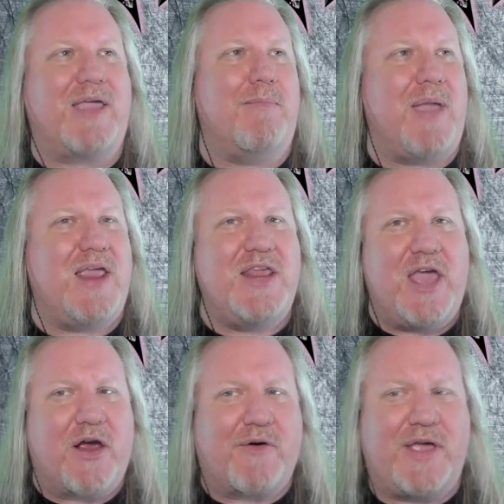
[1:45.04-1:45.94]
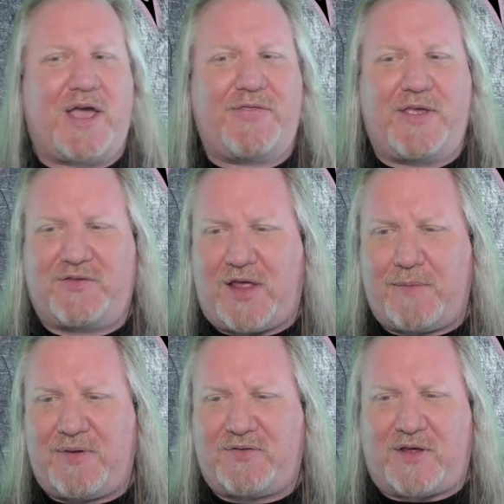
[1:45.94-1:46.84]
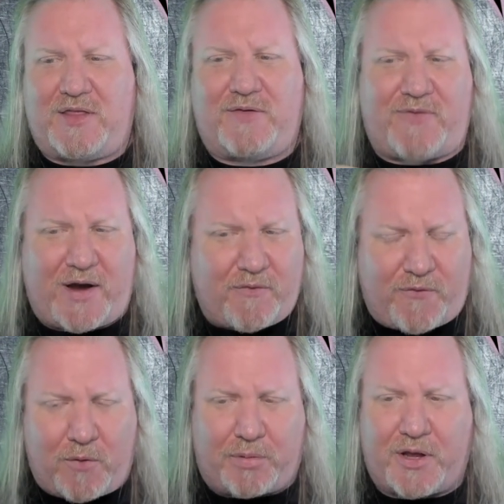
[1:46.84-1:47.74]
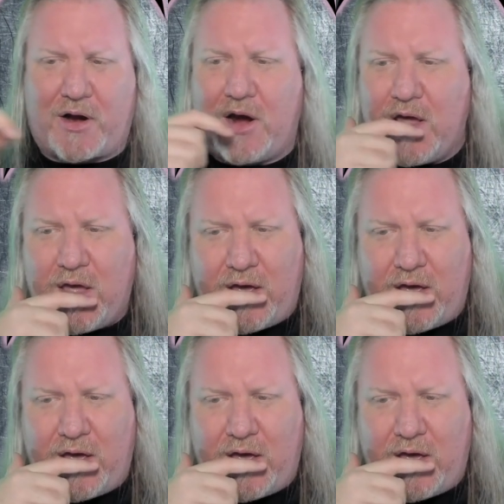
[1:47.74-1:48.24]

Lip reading: Manieri, I think his name is, the vibraphone player.